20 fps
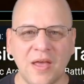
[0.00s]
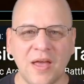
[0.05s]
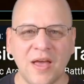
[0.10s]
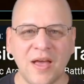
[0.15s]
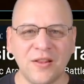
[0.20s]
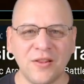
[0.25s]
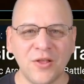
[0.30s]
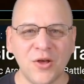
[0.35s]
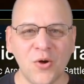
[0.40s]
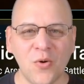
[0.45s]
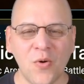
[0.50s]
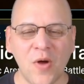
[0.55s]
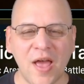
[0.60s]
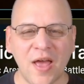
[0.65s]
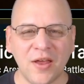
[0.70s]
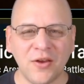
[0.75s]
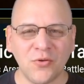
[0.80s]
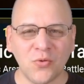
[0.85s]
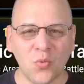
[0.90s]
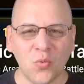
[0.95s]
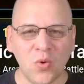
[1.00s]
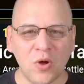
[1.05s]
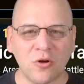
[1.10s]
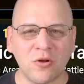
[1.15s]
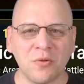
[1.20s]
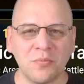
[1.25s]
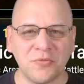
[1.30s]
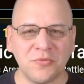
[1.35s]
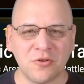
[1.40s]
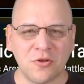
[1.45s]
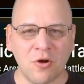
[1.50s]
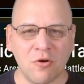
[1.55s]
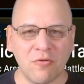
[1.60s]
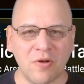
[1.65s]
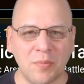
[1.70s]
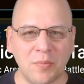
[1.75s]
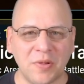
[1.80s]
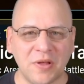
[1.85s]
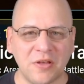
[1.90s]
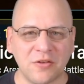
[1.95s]
Hello and welcome to
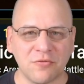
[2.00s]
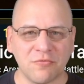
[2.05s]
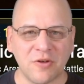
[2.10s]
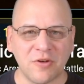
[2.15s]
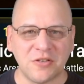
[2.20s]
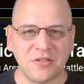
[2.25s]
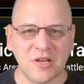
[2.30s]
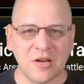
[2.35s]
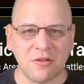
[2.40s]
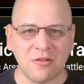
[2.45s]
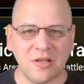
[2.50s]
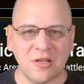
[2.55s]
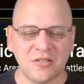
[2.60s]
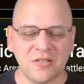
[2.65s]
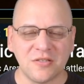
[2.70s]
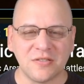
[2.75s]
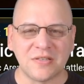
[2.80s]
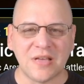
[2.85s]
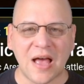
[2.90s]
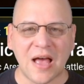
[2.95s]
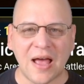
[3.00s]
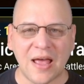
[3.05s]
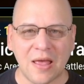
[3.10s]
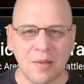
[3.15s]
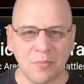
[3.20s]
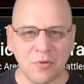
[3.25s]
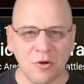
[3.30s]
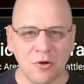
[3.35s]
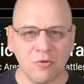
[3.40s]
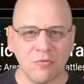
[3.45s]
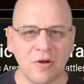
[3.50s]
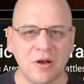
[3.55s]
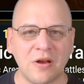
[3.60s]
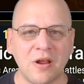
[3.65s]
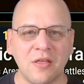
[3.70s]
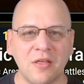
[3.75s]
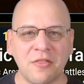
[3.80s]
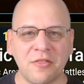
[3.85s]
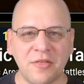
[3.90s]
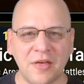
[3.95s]
Colred Plays Raid Shadow Legends. I am Colred.
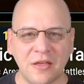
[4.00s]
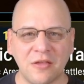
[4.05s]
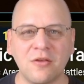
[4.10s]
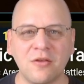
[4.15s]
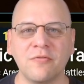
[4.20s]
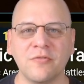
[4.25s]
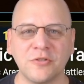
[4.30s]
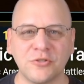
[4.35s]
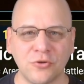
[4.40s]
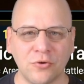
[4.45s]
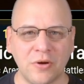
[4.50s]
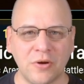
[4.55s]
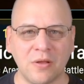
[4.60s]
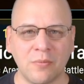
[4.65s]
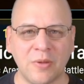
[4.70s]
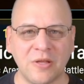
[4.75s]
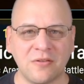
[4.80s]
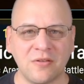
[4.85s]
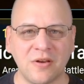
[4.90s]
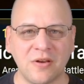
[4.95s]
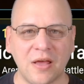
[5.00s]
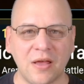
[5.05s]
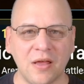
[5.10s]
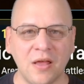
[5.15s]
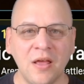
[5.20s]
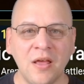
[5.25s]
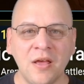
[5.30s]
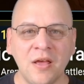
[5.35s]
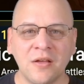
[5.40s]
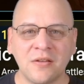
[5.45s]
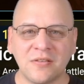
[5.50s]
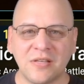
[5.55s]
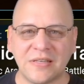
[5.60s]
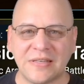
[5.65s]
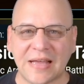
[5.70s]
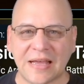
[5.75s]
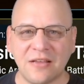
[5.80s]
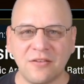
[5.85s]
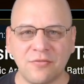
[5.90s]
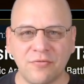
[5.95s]
Thank you for joining me today.
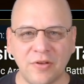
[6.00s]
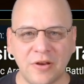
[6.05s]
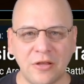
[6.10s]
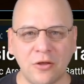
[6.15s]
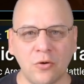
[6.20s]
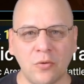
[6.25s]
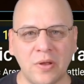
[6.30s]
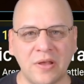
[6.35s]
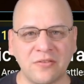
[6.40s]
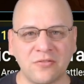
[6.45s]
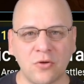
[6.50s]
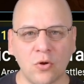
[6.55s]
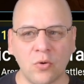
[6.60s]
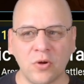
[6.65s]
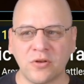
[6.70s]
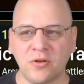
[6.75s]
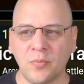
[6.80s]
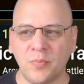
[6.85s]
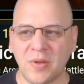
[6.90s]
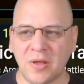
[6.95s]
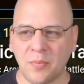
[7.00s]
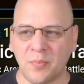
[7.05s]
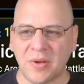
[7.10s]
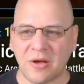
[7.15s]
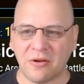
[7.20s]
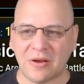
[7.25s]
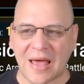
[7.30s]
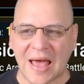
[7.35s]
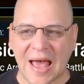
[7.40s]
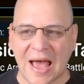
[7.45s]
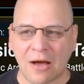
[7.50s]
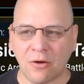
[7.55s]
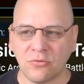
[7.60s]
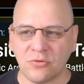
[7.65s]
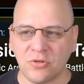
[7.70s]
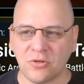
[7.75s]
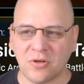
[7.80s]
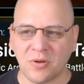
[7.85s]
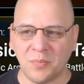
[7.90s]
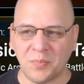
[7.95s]
Today's video is going to be about how
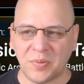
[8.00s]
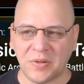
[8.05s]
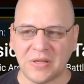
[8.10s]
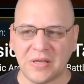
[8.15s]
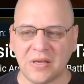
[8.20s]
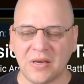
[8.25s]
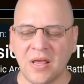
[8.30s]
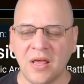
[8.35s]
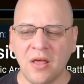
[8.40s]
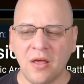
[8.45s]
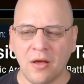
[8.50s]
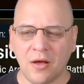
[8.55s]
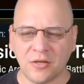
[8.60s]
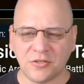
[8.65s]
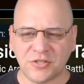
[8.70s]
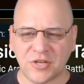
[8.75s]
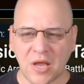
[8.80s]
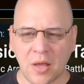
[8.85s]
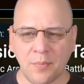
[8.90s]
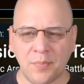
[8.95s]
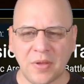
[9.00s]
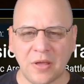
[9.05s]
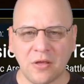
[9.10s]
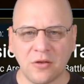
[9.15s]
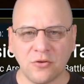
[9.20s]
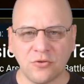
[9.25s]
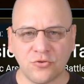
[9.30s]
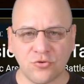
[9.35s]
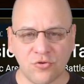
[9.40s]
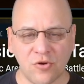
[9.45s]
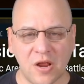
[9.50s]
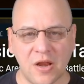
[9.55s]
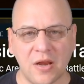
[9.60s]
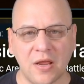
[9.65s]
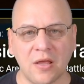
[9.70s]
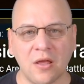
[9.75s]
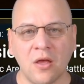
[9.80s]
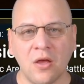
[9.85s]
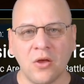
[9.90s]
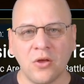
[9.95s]
to complete a champion
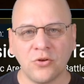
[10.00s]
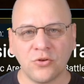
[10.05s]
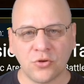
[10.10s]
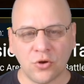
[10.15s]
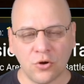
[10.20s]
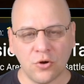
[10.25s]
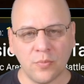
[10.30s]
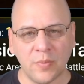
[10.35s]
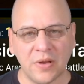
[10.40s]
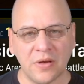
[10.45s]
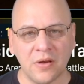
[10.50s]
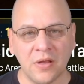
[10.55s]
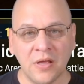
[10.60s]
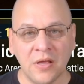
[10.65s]
training tournament.